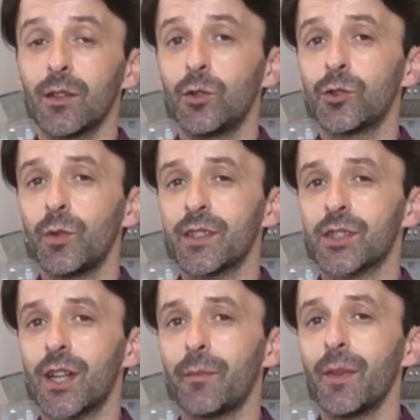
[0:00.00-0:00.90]
good quince
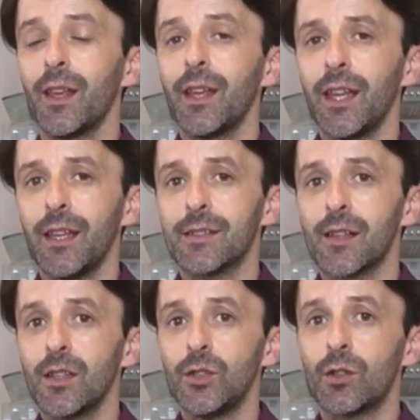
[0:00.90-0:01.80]
jam is
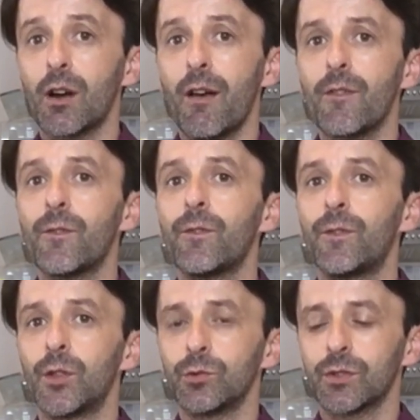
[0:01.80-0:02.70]
your
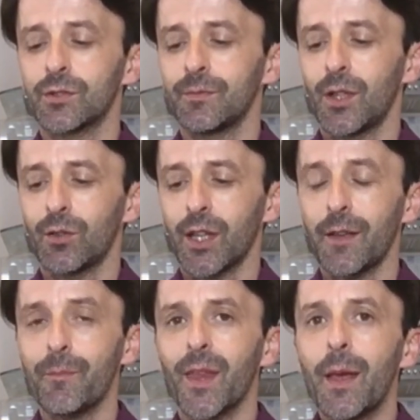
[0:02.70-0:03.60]
fruit,
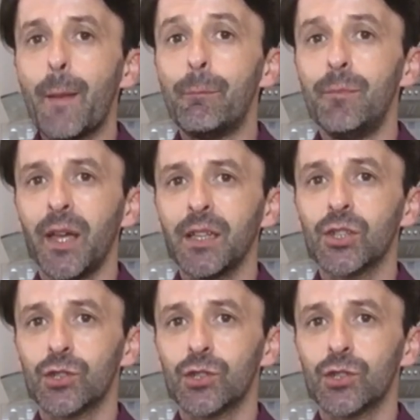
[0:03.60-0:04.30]
okay? Make